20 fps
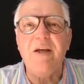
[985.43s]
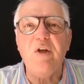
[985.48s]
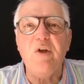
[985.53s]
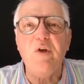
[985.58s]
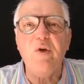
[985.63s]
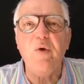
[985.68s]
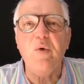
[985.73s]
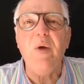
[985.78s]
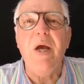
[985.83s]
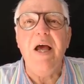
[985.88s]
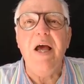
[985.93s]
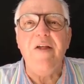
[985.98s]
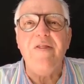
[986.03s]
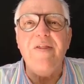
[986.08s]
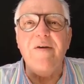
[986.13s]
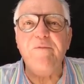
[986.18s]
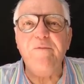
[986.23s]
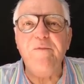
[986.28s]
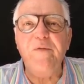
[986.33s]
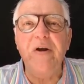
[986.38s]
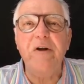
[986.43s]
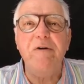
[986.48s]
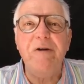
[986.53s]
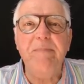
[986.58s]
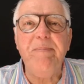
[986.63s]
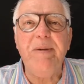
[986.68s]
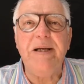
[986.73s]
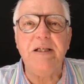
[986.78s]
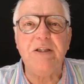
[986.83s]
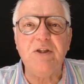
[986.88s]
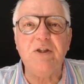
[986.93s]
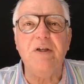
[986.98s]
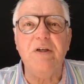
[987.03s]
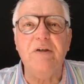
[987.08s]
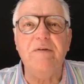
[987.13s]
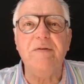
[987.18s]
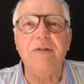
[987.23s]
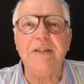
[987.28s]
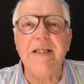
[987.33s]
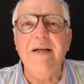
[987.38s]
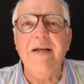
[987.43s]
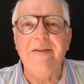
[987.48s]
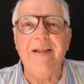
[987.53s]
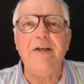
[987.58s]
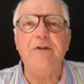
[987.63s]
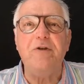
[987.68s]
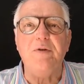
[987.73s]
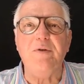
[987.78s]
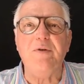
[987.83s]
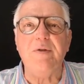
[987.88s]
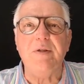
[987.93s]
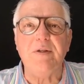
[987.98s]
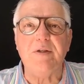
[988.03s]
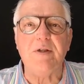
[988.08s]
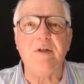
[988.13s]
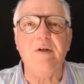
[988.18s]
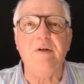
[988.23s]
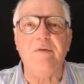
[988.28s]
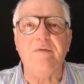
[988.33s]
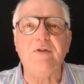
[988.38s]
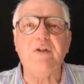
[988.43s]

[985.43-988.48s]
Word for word: you the very best service that you deserve.